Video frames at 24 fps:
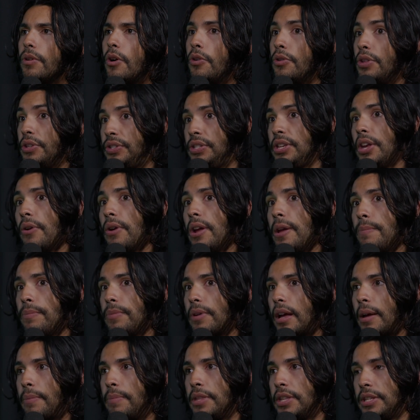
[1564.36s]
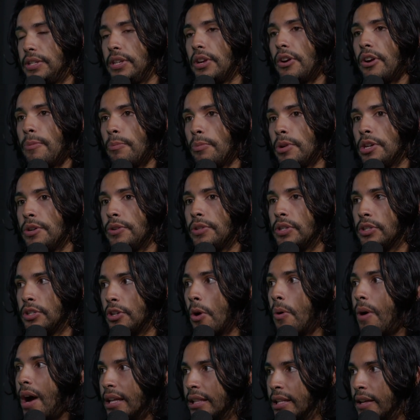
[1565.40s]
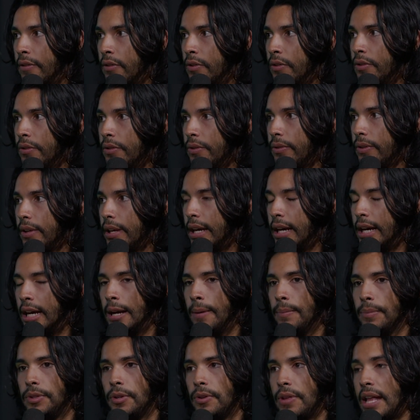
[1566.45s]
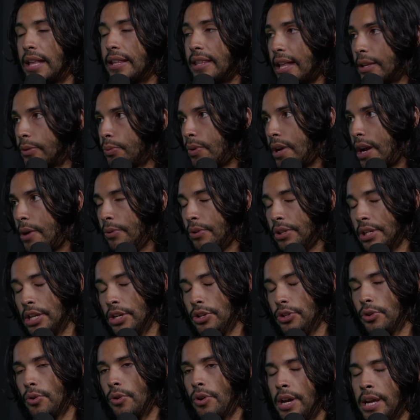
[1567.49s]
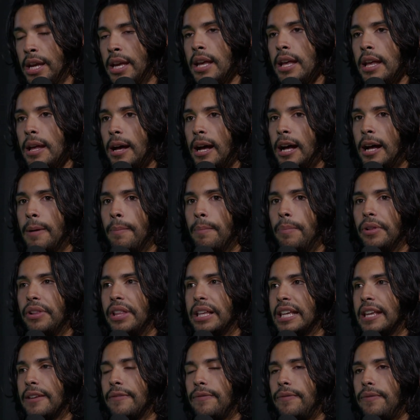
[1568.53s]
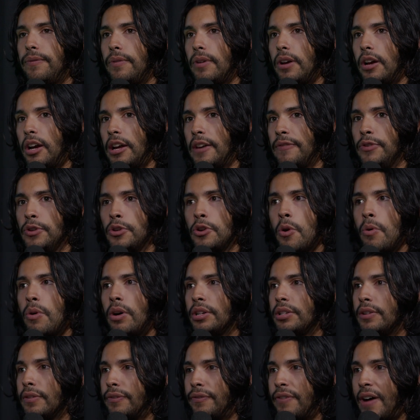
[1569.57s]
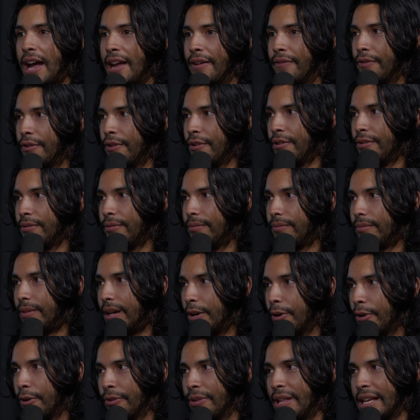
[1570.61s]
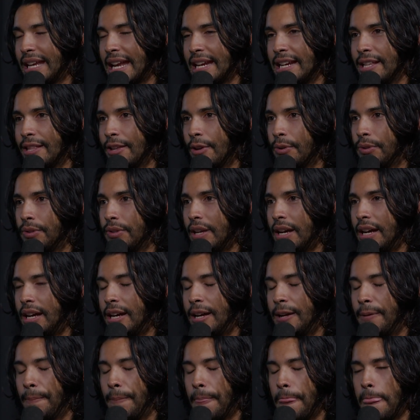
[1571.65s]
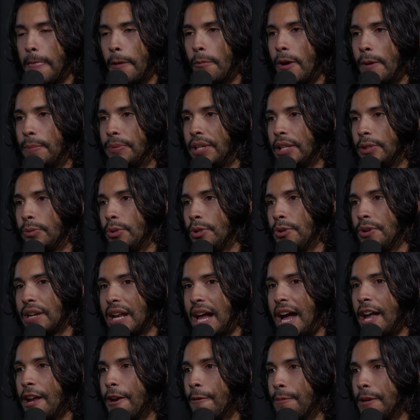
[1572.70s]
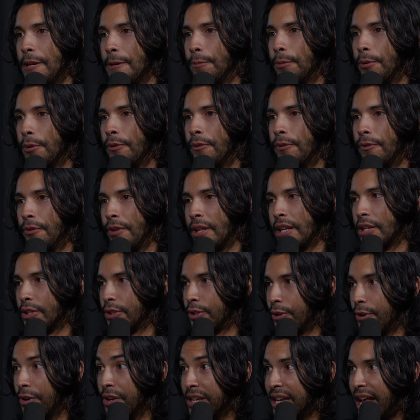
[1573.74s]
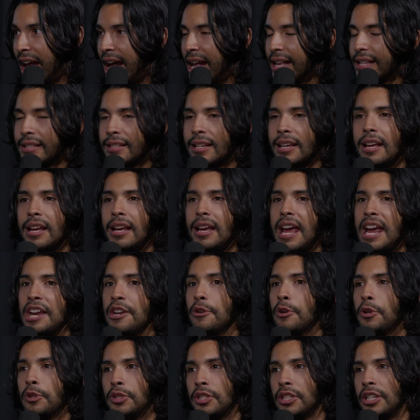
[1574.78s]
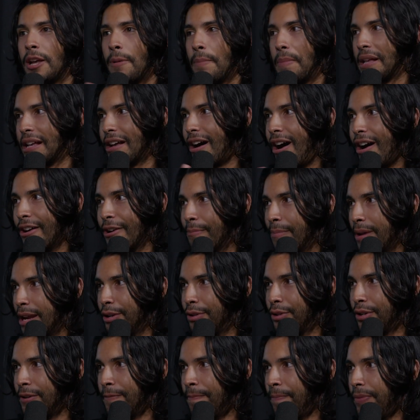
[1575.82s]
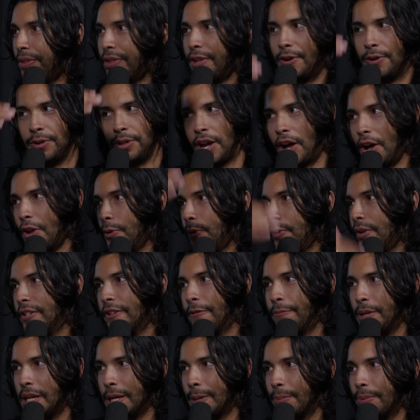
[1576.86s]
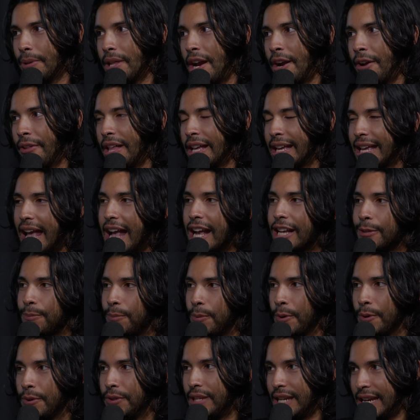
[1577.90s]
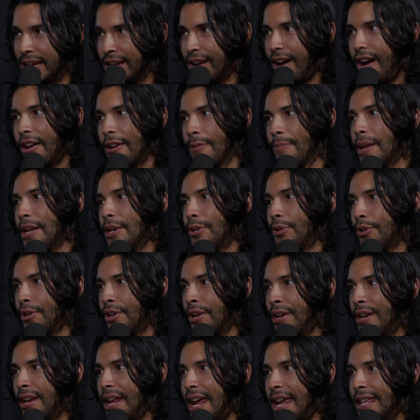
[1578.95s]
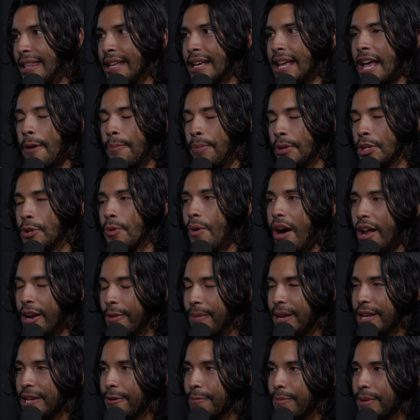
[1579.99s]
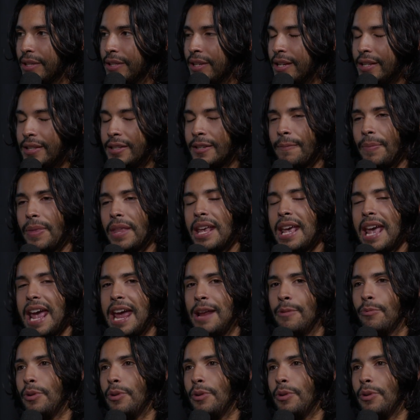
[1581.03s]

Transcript: Oh, the CRM. I mean, the CRM we use is Go High Level. Okay. So that's one I really enjoy. But like if you go on to Fiverr or like any of those websites where you could hire people for like a certain task, and you just look up like automation, there's hundreds of people that are like experts in automation and like helping you automate your business. And